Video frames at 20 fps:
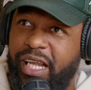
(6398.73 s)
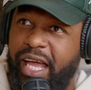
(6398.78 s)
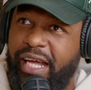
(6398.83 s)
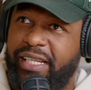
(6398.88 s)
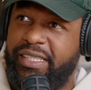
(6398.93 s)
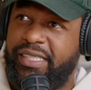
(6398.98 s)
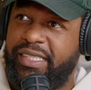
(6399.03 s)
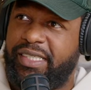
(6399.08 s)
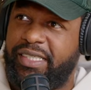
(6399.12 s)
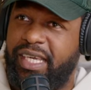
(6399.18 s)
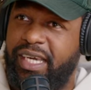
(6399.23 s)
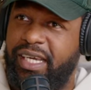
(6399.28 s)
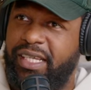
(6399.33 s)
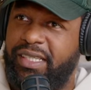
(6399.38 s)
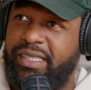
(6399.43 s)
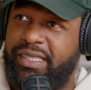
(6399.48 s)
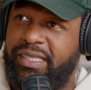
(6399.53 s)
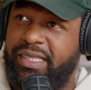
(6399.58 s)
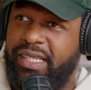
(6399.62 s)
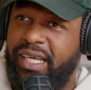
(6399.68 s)
of like the
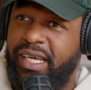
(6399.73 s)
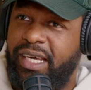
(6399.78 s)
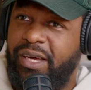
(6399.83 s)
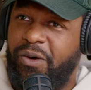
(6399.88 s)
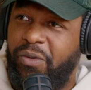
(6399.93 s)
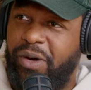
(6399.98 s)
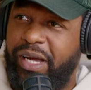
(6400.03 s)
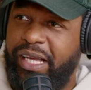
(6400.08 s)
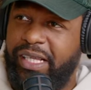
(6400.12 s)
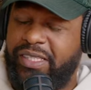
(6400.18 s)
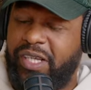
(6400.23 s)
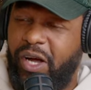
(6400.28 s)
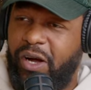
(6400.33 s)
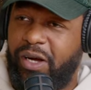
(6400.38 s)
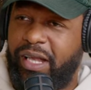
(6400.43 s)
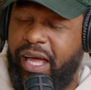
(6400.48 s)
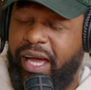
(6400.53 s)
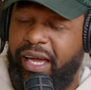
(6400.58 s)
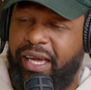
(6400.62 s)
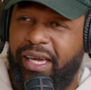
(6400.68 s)
skits where he
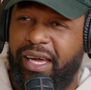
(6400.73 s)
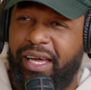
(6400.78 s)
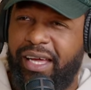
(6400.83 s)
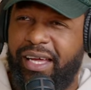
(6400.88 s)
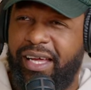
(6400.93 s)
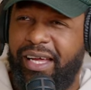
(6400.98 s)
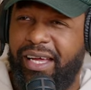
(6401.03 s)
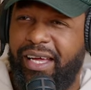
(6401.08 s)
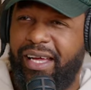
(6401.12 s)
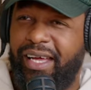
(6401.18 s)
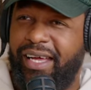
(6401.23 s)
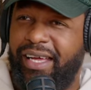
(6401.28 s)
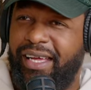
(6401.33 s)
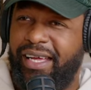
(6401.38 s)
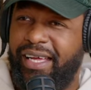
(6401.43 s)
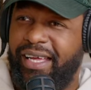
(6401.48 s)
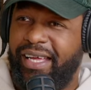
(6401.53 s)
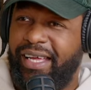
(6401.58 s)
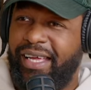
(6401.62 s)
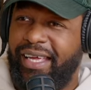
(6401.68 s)
talk like when he got the
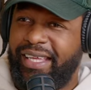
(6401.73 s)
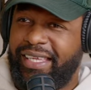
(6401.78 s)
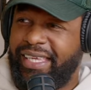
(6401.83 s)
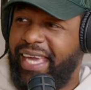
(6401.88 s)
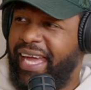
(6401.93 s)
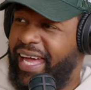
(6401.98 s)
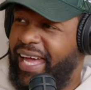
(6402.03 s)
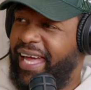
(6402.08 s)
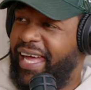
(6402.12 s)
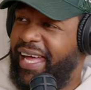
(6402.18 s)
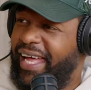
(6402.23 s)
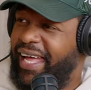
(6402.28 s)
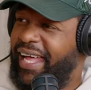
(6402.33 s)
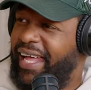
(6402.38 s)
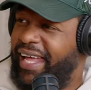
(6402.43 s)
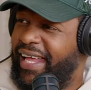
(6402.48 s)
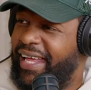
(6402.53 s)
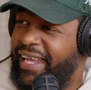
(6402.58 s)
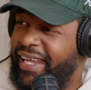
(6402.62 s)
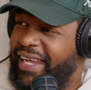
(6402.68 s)
road boy. He be like, I know
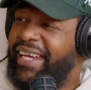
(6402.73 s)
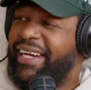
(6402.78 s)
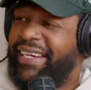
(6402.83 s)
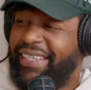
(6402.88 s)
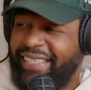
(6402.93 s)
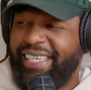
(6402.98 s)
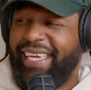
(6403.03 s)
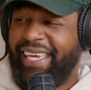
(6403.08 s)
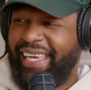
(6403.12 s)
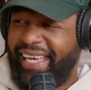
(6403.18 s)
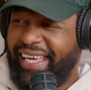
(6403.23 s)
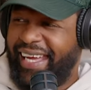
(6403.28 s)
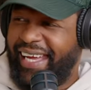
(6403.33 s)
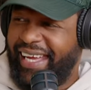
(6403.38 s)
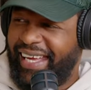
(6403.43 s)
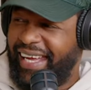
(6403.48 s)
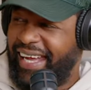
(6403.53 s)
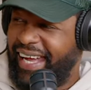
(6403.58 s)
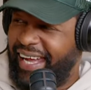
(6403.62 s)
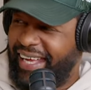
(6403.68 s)
you talking about.
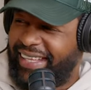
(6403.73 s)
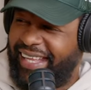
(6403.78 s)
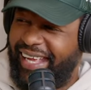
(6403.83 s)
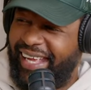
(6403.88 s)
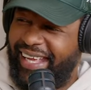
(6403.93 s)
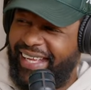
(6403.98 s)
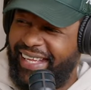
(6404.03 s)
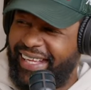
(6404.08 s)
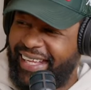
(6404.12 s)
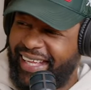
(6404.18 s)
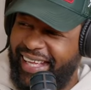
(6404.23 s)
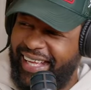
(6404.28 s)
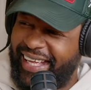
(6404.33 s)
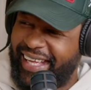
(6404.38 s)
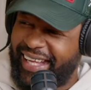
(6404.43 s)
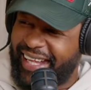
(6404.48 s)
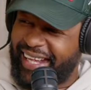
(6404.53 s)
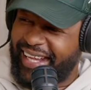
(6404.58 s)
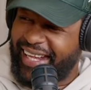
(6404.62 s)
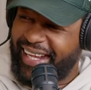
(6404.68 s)
Yeah, he